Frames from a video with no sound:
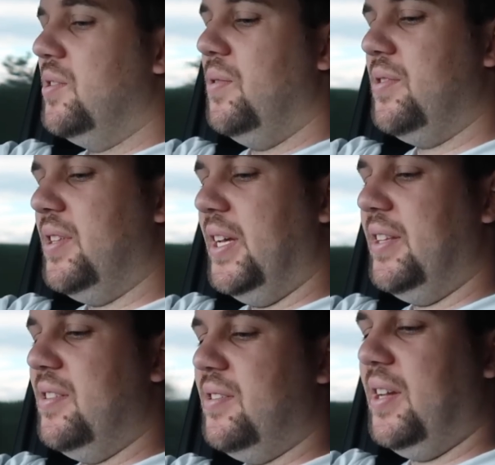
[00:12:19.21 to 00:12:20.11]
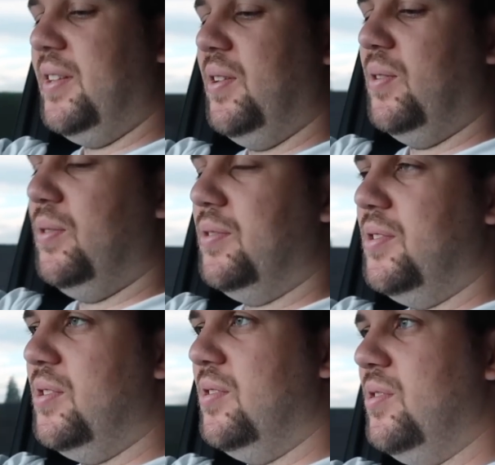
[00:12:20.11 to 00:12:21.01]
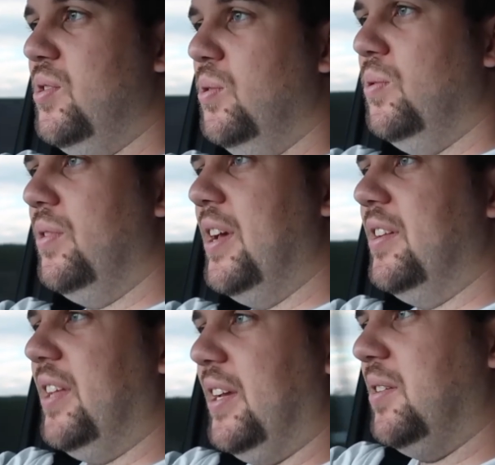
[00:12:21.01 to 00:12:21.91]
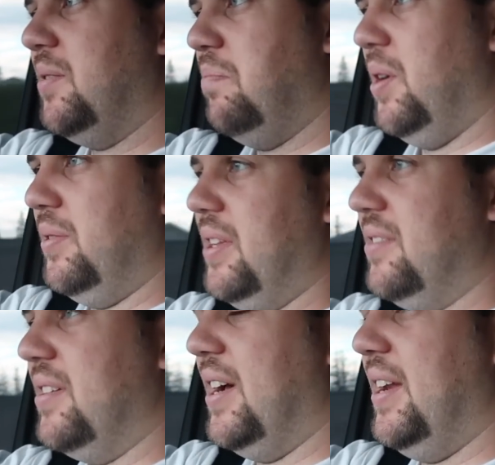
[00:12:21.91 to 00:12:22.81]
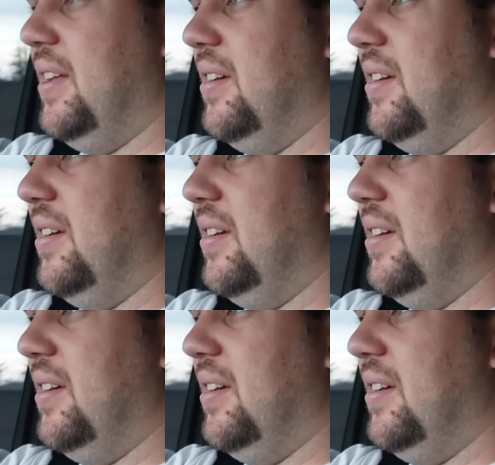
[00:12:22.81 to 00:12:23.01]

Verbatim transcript: So is it like this like little tool that like poked yes. inside?